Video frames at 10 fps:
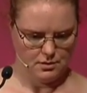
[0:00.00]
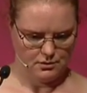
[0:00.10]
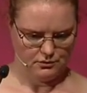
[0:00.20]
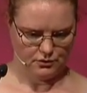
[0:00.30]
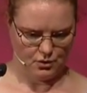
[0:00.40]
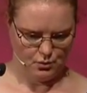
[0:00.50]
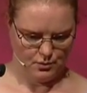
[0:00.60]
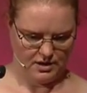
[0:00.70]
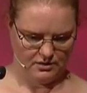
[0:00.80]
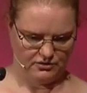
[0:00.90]
So
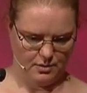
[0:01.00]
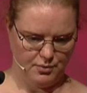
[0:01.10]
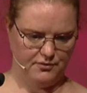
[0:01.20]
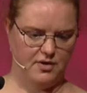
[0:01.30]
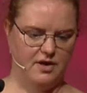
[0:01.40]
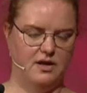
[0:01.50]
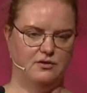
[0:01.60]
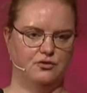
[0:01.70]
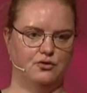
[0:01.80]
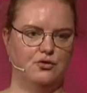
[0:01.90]
we can simplify that
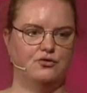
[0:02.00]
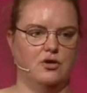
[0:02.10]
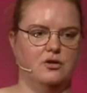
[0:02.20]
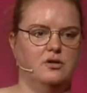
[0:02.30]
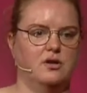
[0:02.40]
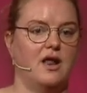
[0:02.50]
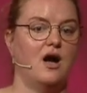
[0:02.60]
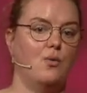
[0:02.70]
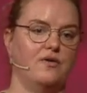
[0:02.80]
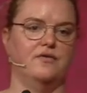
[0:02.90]
assertion.
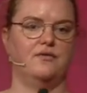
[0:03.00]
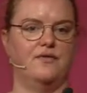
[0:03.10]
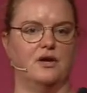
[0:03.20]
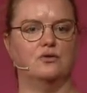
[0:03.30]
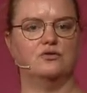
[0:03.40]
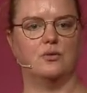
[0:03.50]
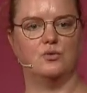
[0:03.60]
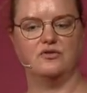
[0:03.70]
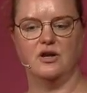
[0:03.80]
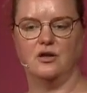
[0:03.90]
Now if it fails, it
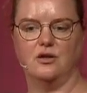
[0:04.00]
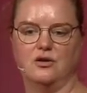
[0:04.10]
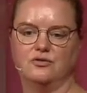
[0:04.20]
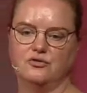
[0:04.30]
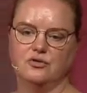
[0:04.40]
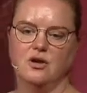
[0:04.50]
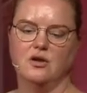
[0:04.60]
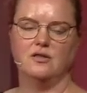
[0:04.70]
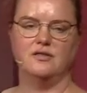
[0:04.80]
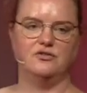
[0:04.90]
will tell us,
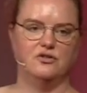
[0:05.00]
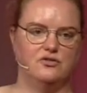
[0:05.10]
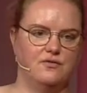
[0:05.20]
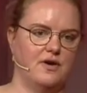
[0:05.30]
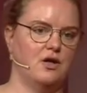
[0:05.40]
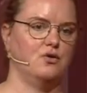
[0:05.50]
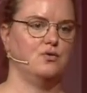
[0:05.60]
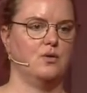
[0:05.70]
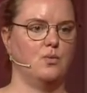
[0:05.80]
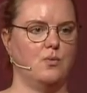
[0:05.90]
this is the value
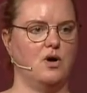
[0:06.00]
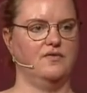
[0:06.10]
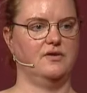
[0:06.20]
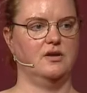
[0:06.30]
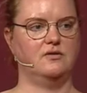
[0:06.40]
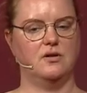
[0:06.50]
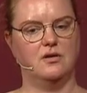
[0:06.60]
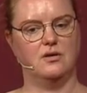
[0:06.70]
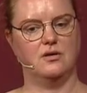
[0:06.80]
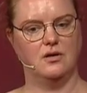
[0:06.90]
that we wanted,
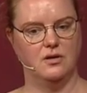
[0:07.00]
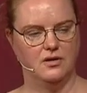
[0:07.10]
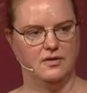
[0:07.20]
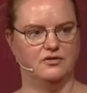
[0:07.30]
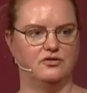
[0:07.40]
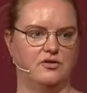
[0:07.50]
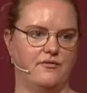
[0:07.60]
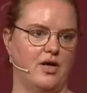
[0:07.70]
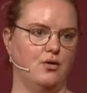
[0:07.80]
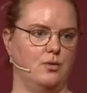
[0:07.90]
this is the
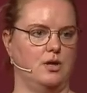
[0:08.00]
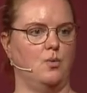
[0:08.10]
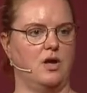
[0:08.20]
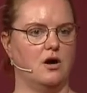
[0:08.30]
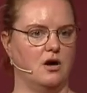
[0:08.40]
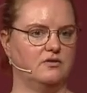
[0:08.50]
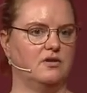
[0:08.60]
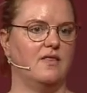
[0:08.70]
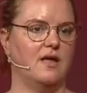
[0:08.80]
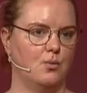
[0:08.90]
value that we got,
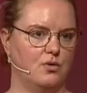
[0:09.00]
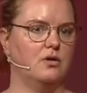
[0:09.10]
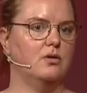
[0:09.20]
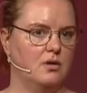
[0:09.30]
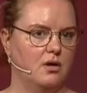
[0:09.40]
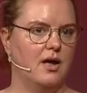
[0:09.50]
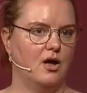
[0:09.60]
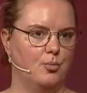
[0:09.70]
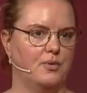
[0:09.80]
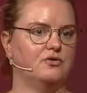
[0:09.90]
and that will
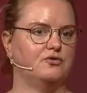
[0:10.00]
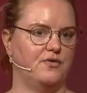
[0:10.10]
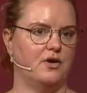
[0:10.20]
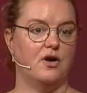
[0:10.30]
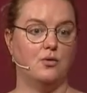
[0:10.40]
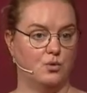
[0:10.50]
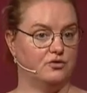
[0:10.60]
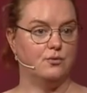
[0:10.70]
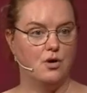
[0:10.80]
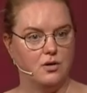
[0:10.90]
help us figure out
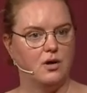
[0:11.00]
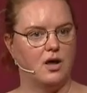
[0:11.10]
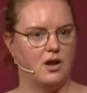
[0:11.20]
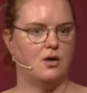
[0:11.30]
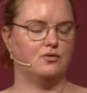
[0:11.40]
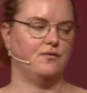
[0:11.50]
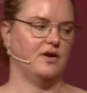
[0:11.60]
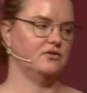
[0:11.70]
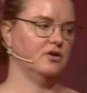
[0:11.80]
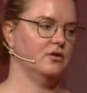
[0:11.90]
what's wrong and how to
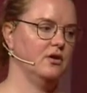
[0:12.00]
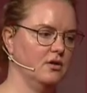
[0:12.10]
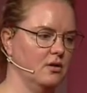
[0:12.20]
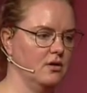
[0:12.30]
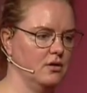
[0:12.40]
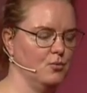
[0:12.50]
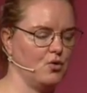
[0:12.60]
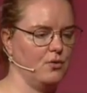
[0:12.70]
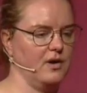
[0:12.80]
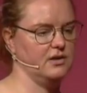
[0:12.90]
fix it
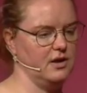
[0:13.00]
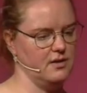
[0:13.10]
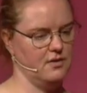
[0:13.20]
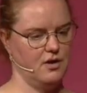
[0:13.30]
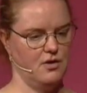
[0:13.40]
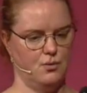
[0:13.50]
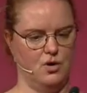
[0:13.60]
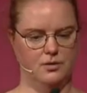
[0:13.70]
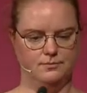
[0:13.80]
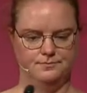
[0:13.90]
more quickly than the other one.